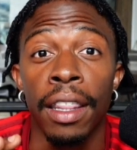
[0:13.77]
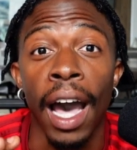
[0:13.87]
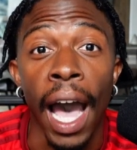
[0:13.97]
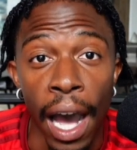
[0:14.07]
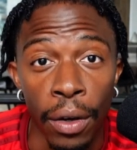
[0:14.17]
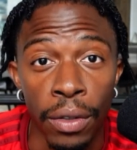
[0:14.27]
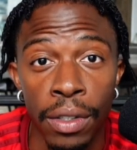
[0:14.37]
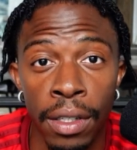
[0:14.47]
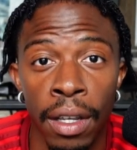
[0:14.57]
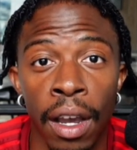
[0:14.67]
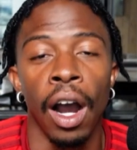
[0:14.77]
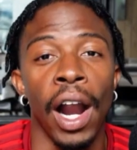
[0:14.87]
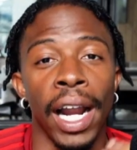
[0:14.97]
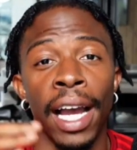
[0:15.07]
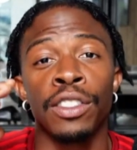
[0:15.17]
the house. All
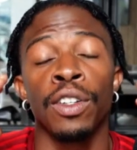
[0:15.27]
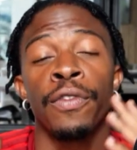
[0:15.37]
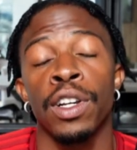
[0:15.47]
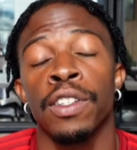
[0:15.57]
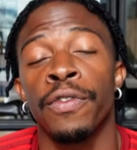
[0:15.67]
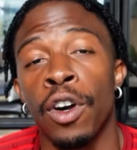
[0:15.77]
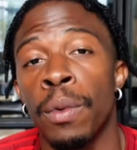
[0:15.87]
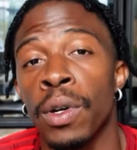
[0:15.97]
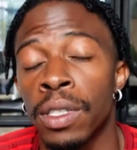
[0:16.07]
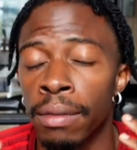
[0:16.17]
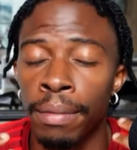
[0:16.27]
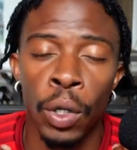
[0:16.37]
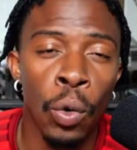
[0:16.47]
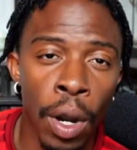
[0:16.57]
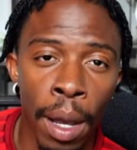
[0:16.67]
right, guys, so first and foremost,
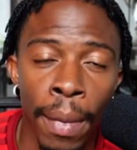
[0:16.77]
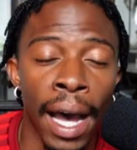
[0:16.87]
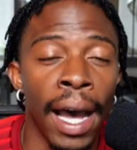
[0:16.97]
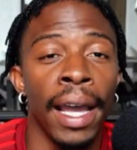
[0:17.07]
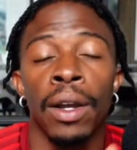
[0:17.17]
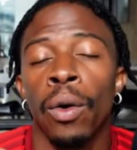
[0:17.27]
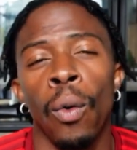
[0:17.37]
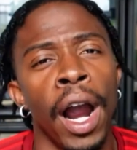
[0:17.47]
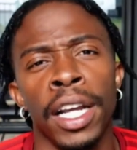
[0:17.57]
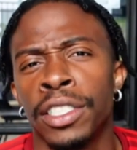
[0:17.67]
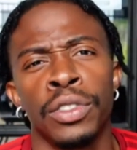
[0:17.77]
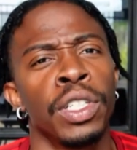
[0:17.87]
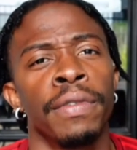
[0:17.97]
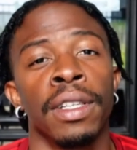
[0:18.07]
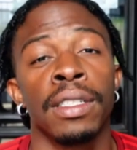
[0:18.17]
who am I? Why should you
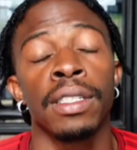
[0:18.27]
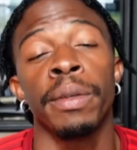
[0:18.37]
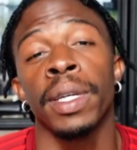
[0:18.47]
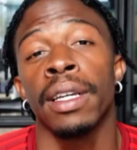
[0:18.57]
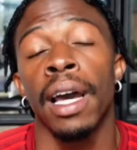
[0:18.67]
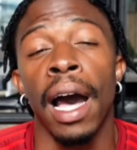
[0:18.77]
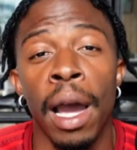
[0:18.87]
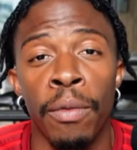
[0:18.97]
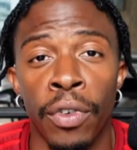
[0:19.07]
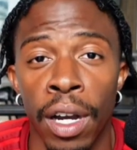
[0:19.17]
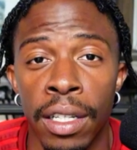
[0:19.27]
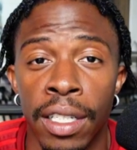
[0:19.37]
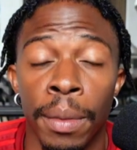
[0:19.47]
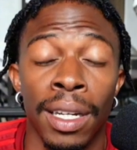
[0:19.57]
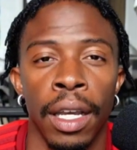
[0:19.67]
even listen to me? I'm Fran
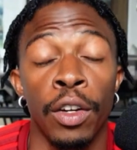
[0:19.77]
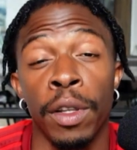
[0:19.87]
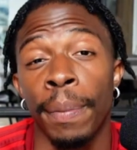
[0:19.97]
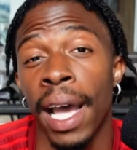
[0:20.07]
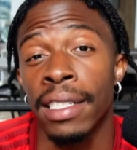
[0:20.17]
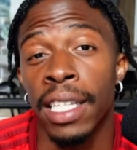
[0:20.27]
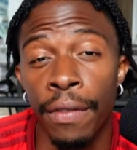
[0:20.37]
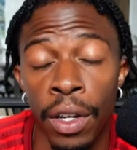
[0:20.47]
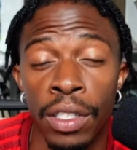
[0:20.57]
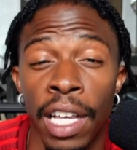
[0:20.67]
Simien, and over the past 7 years,